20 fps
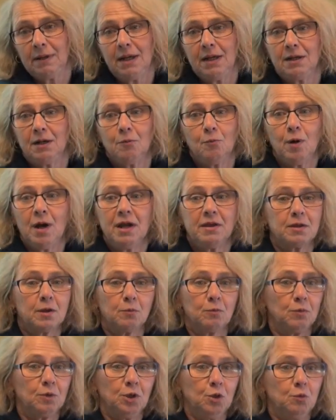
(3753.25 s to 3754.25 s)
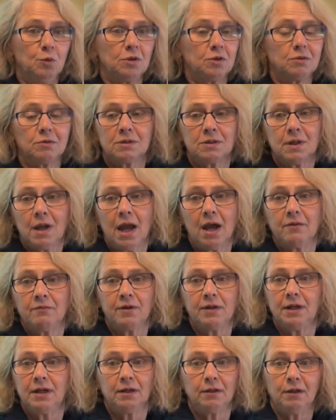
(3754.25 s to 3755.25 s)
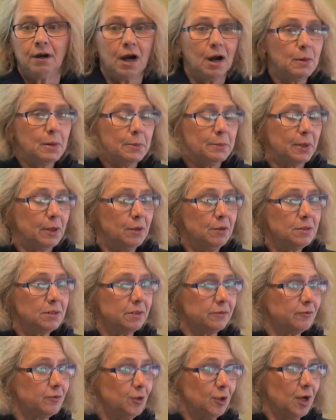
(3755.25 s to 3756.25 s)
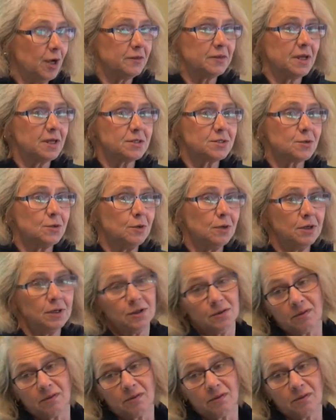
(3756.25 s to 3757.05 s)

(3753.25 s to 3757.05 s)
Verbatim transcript: in a way that you wouldn't have any alarm about if you got that score.